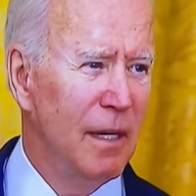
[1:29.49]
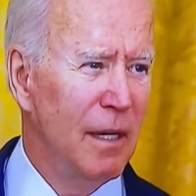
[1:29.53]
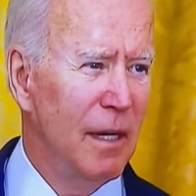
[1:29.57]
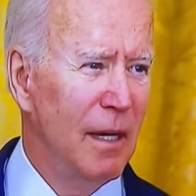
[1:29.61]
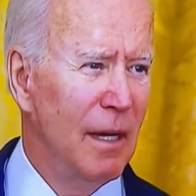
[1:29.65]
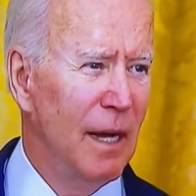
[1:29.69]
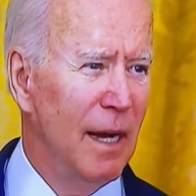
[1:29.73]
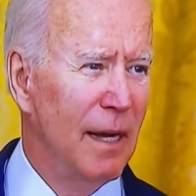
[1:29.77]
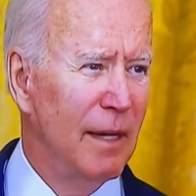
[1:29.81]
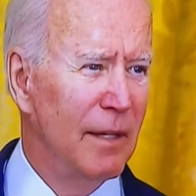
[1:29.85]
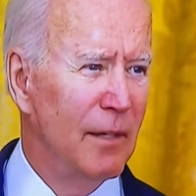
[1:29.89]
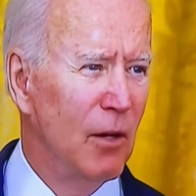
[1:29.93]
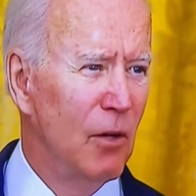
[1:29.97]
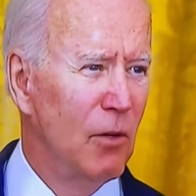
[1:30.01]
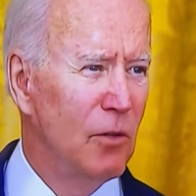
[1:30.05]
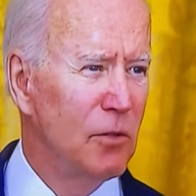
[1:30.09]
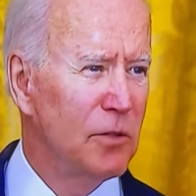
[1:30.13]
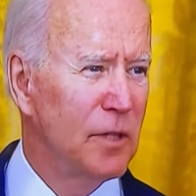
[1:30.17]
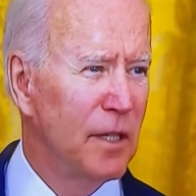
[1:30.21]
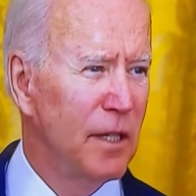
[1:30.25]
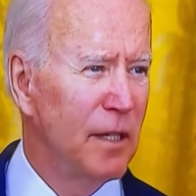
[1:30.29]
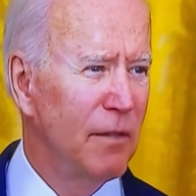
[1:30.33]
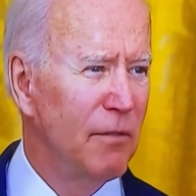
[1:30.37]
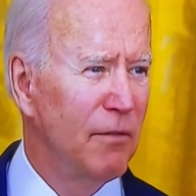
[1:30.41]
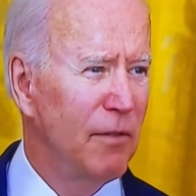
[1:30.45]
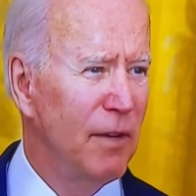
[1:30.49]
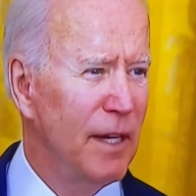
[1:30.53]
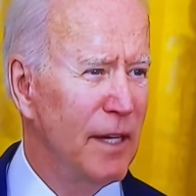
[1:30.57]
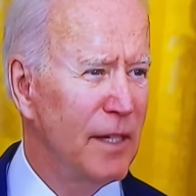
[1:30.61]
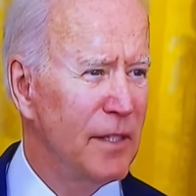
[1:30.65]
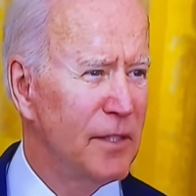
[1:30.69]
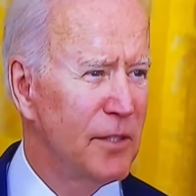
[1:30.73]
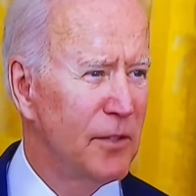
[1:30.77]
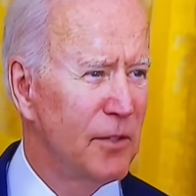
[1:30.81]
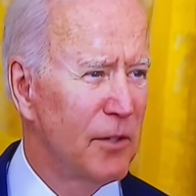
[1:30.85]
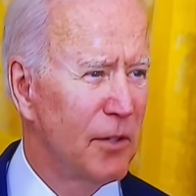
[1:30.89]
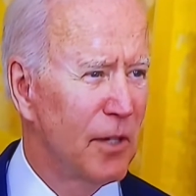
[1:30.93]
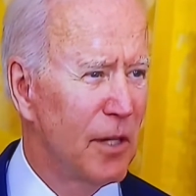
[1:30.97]
and hosting events in
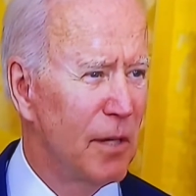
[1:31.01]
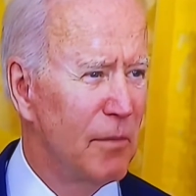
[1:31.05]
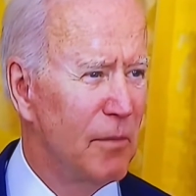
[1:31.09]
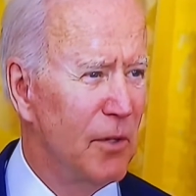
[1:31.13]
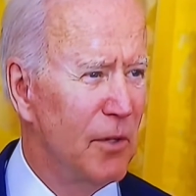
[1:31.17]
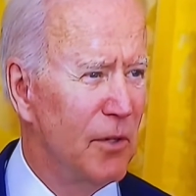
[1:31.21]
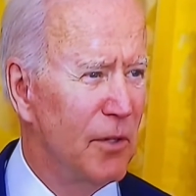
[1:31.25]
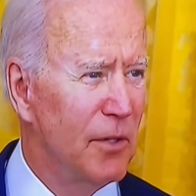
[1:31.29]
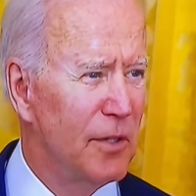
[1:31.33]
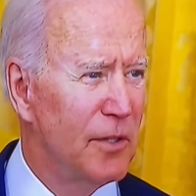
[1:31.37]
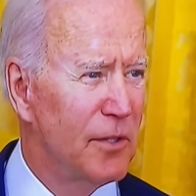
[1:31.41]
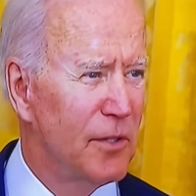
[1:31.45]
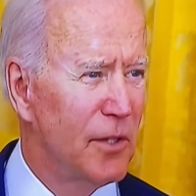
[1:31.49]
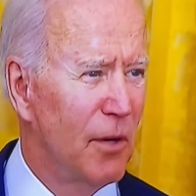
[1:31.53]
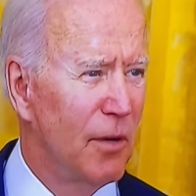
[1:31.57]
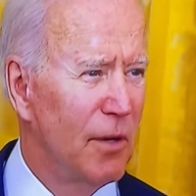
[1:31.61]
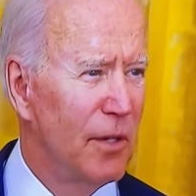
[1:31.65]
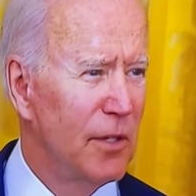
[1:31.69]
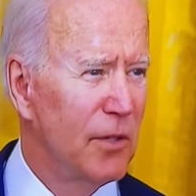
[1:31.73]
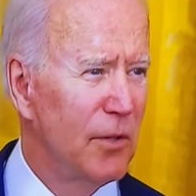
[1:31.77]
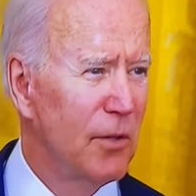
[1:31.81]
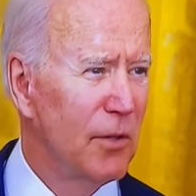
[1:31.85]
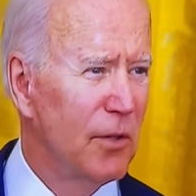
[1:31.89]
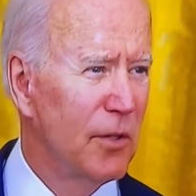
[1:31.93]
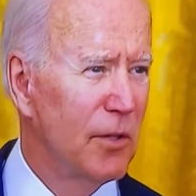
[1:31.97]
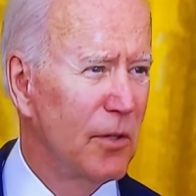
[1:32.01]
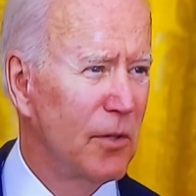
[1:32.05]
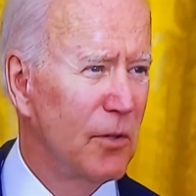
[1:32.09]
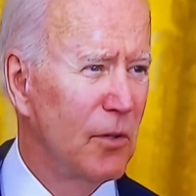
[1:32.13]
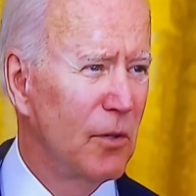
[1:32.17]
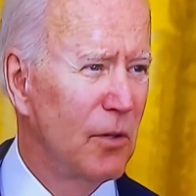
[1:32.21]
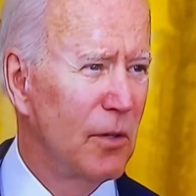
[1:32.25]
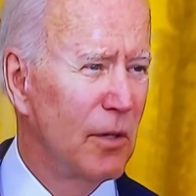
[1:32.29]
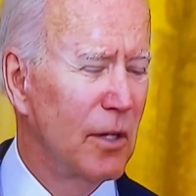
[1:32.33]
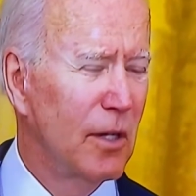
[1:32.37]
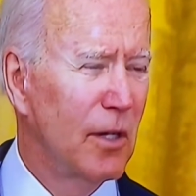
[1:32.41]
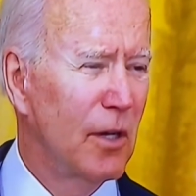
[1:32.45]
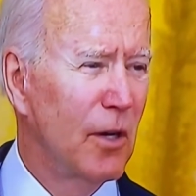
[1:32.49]
their communities, going door to door,
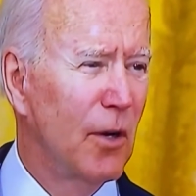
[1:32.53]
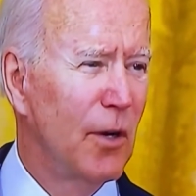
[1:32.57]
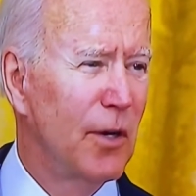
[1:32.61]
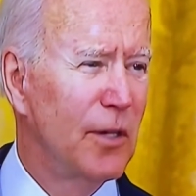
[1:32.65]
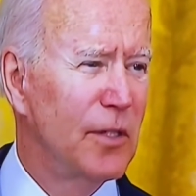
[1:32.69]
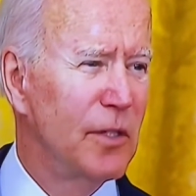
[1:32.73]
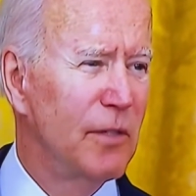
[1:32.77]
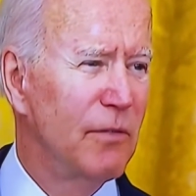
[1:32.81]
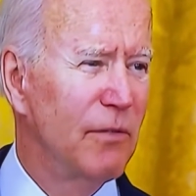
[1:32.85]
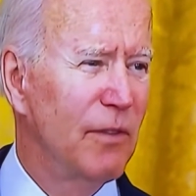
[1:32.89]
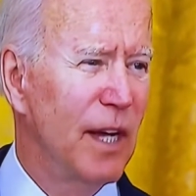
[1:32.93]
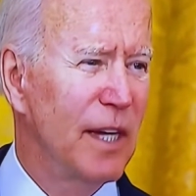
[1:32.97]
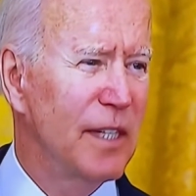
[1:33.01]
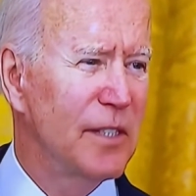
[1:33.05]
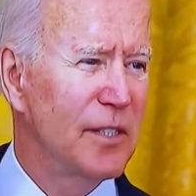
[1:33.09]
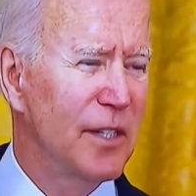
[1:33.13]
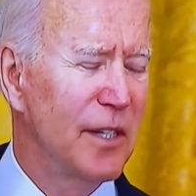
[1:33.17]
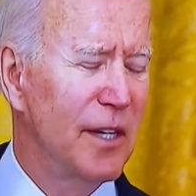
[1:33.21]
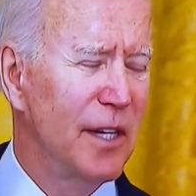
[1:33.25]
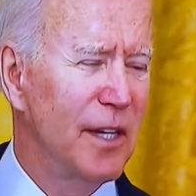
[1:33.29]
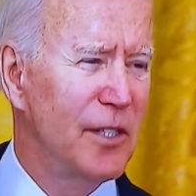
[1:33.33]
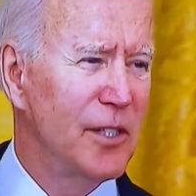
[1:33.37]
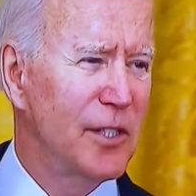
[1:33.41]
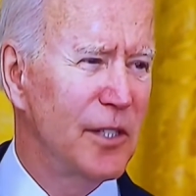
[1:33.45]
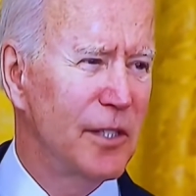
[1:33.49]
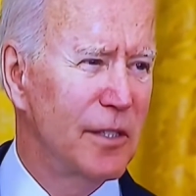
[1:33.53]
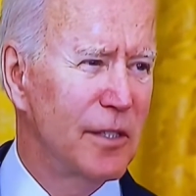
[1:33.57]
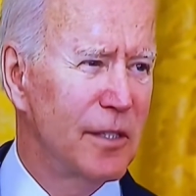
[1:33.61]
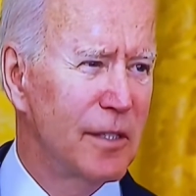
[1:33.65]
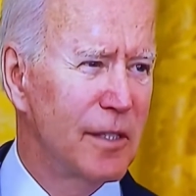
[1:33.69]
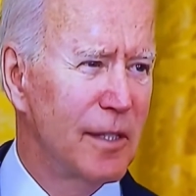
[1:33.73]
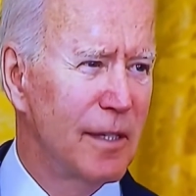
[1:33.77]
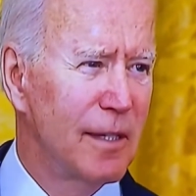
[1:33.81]
encouraging vaccinations.